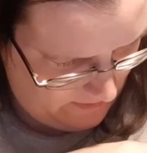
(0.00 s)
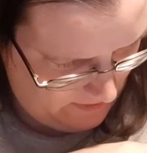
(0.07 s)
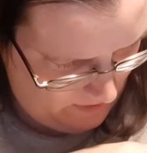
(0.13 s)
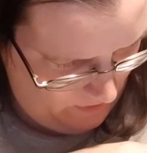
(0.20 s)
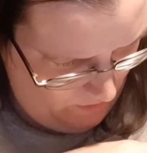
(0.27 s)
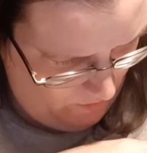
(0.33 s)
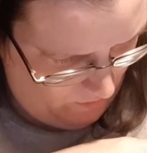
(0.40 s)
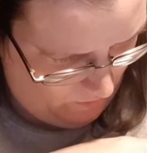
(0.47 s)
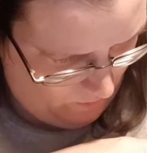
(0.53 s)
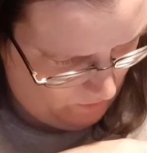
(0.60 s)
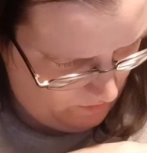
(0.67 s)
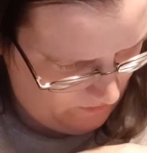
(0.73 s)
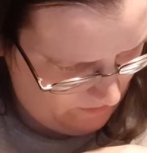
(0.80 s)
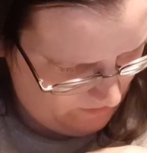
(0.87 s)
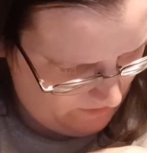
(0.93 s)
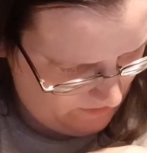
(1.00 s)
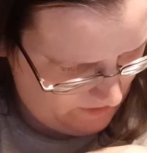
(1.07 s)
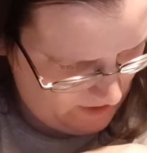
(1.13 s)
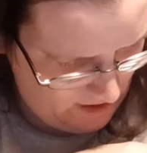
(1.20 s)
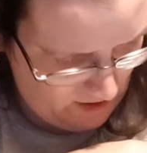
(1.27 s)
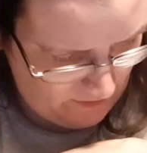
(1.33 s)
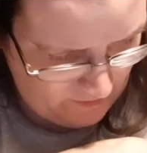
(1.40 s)
Ooh.
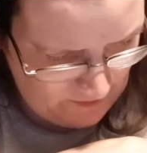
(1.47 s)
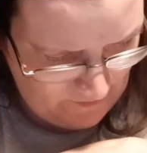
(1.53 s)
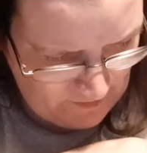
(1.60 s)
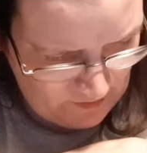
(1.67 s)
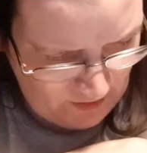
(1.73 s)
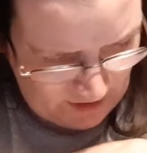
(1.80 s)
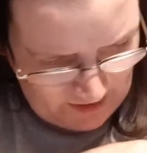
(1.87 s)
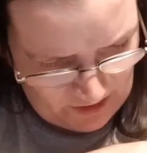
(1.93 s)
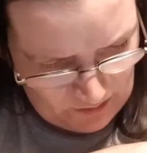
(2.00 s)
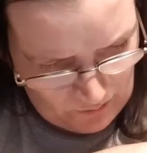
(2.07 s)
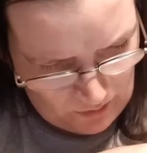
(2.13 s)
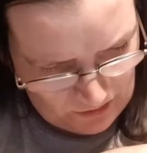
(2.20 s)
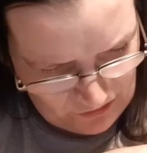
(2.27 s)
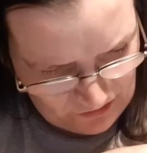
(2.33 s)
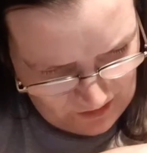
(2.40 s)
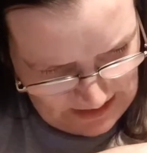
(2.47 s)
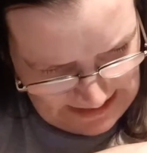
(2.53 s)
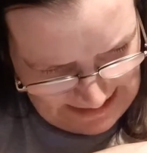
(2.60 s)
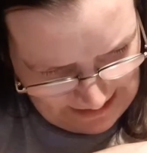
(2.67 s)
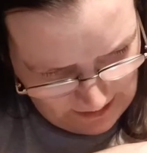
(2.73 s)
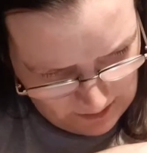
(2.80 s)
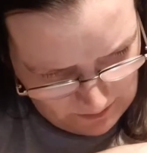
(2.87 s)
Except it's like a gouache thing,
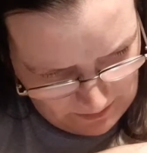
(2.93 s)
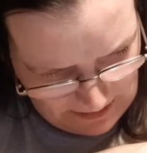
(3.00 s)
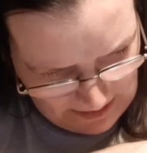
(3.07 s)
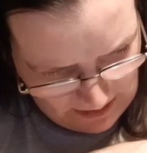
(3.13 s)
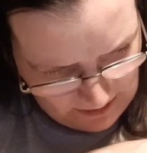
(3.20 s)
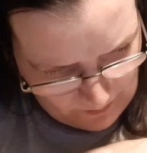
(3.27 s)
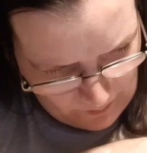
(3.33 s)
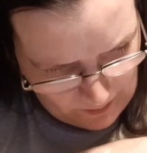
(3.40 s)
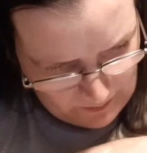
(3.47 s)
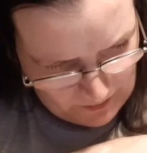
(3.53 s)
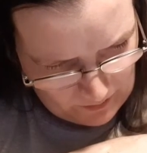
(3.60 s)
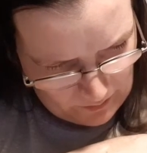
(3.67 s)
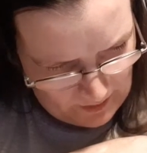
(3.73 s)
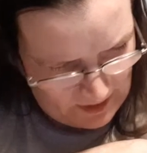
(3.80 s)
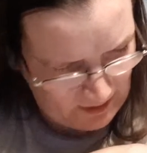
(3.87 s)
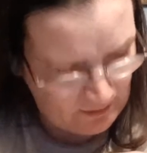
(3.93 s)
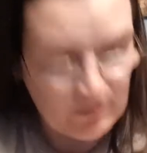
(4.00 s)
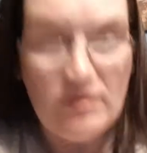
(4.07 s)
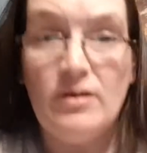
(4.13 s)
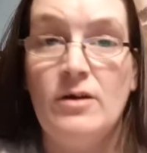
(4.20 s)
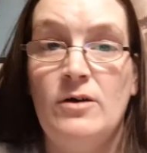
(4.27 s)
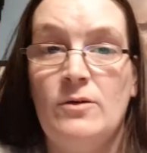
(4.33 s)
that could be somewhere in between
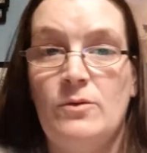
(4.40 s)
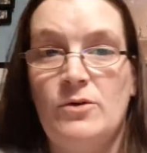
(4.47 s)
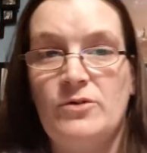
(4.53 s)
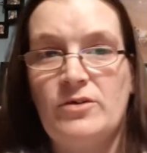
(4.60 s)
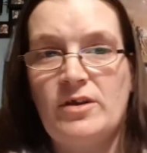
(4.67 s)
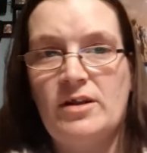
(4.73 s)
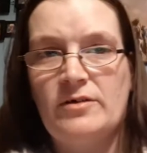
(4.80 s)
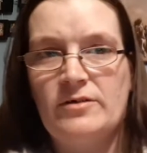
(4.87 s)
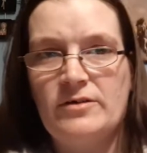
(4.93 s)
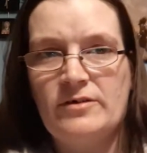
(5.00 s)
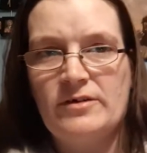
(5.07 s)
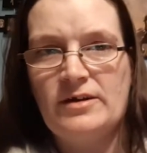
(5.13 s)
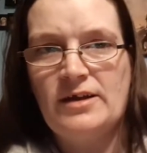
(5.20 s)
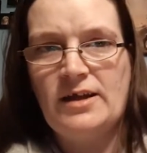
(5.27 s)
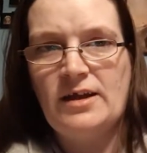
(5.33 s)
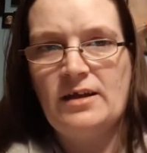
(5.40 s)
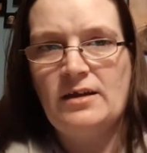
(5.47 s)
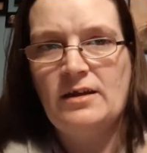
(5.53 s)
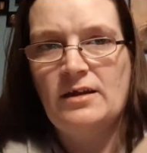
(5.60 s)
watercolour and acrylic.